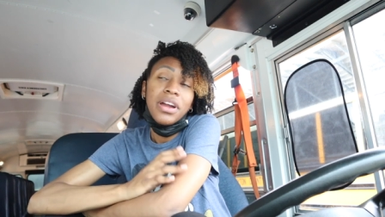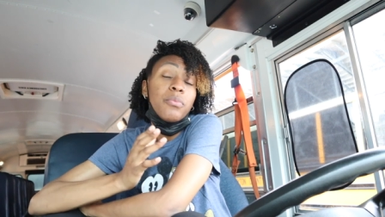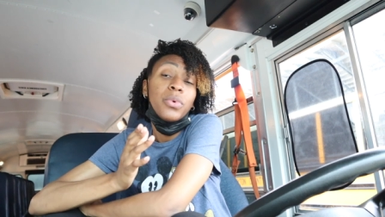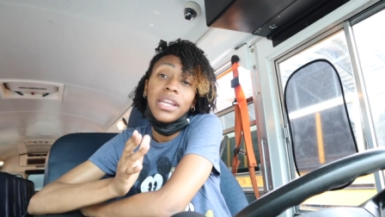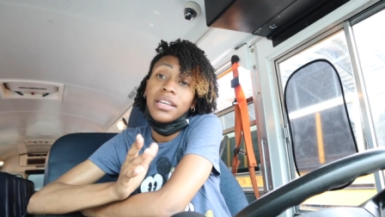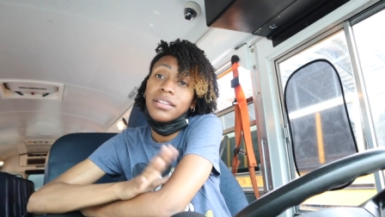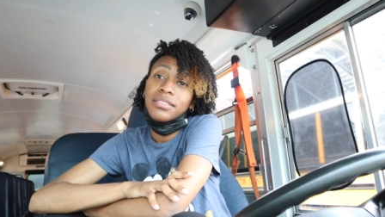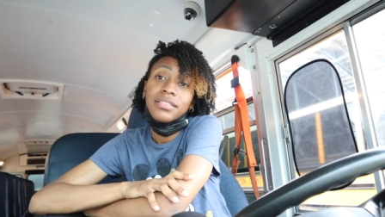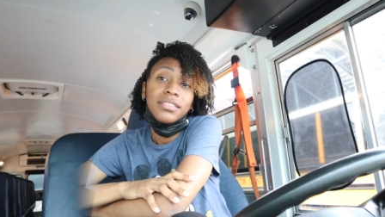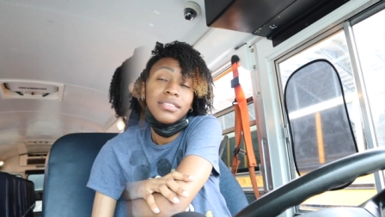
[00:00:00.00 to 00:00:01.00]
I'm with
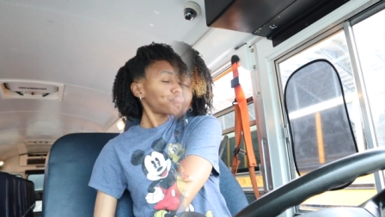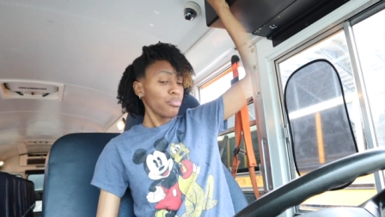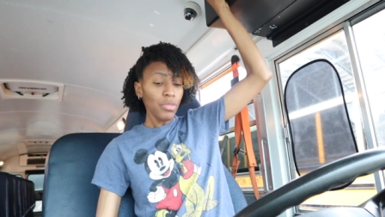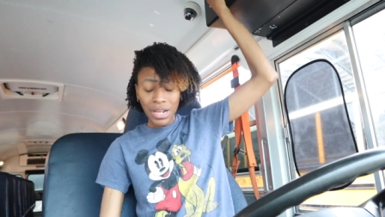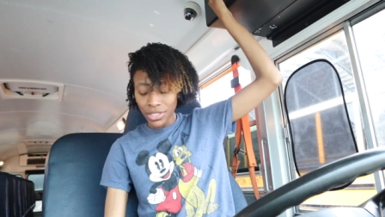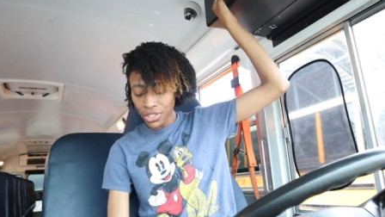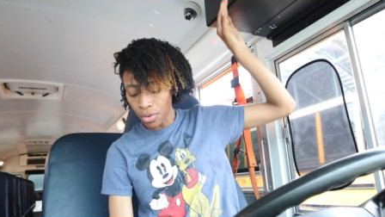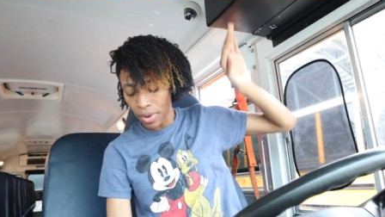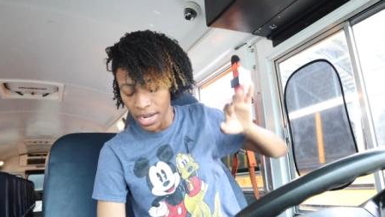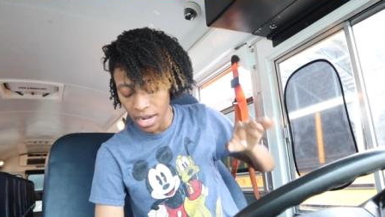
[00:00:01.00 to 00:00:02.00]
it.
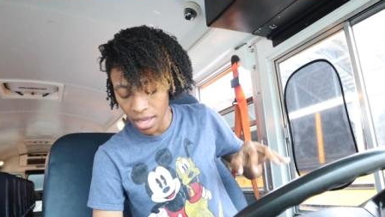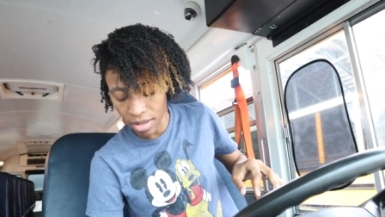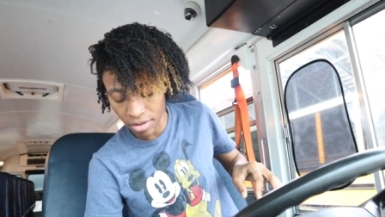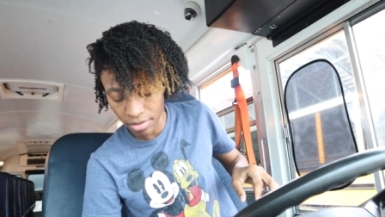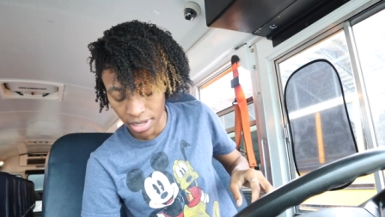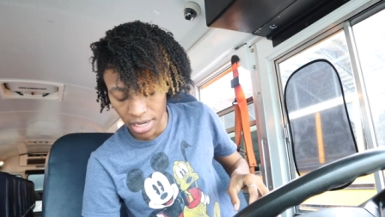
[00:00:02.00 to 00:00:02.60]
So right now,